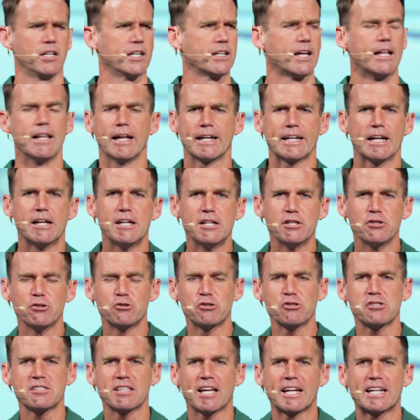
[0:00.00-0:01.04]
Like, like it was
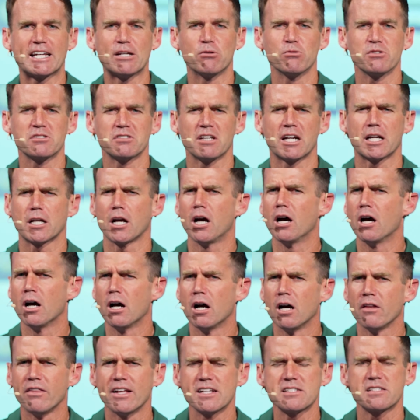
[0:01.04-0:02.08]
just like it was like,
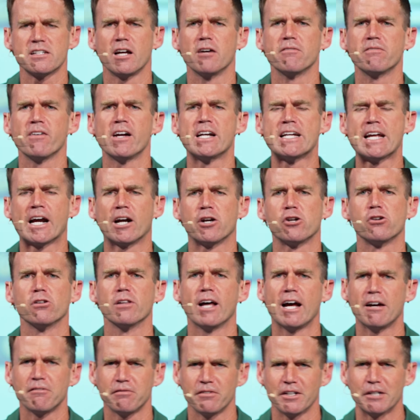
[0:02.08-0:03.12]
uh, that's not funny. How are you
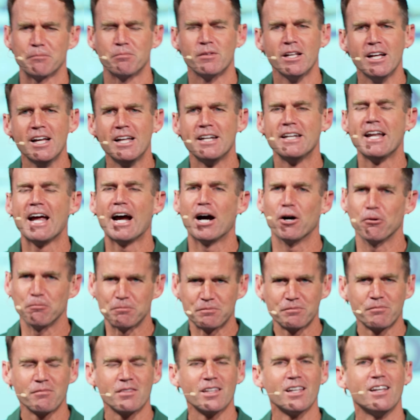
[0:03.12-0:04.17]
laughing?
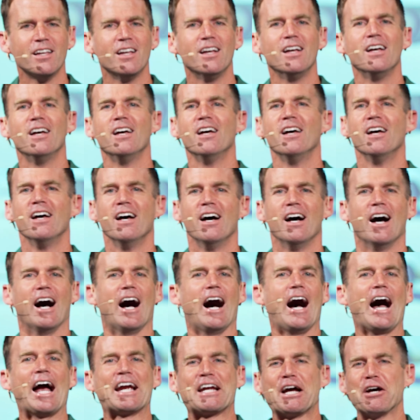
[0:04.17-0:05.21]
Now,
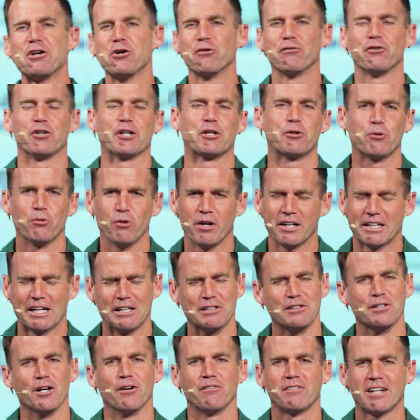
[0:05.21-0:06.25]
I got over it quick. I
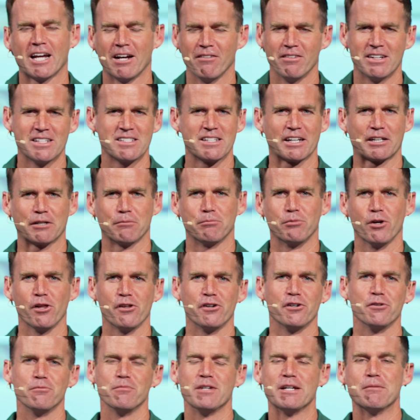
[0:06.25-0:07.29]
love Calvin. He's like a
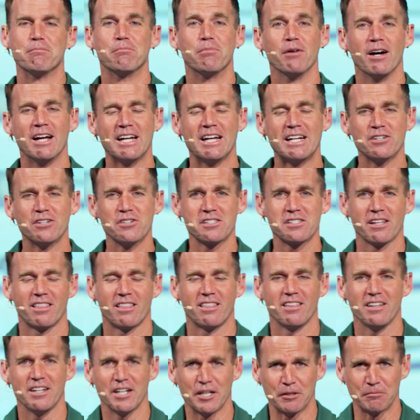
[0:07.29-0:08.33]
brother to me. But here's the
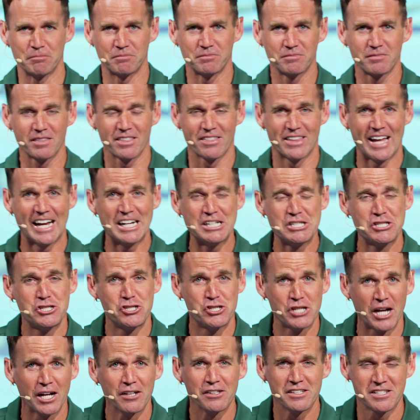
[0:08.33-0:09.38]
thing: that
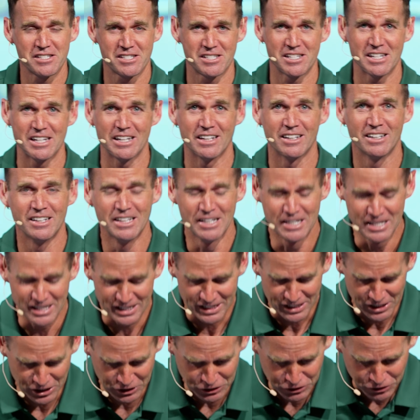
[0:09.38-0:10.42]
jealousy,
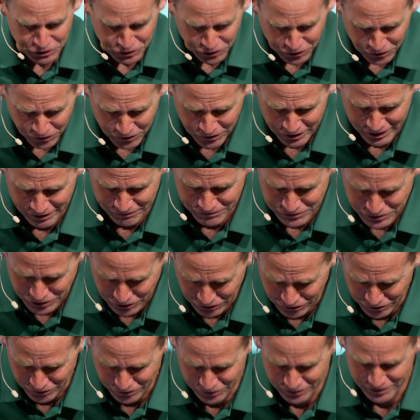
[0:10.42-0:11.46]
it could have
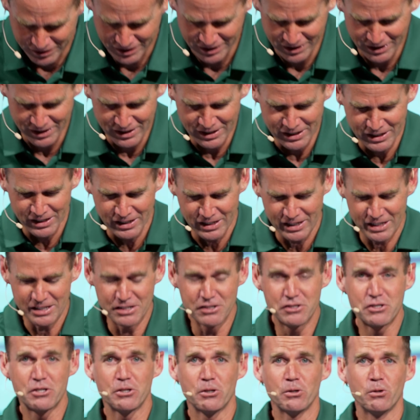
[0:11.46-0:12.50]
turned
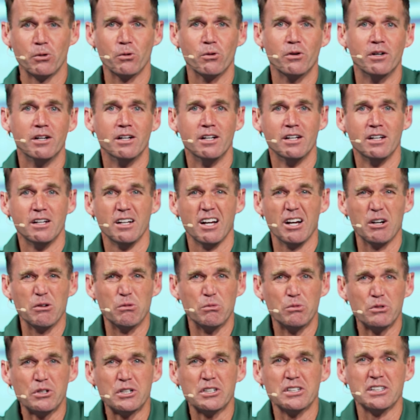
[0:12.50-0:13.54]
into a
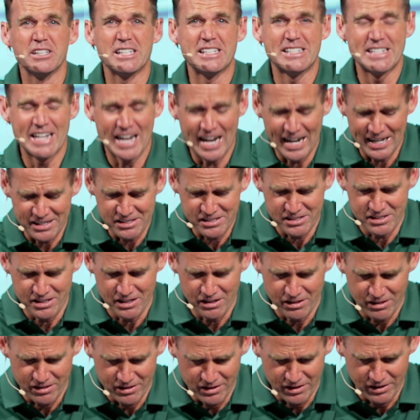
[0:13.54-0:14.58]
really
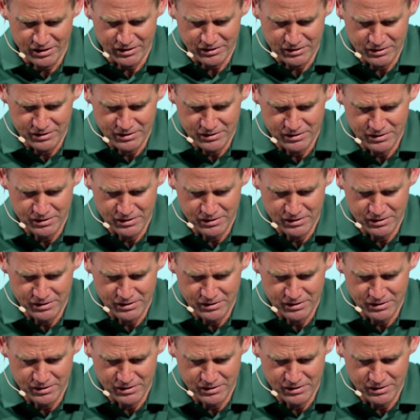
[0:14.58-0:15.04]
nasty thing.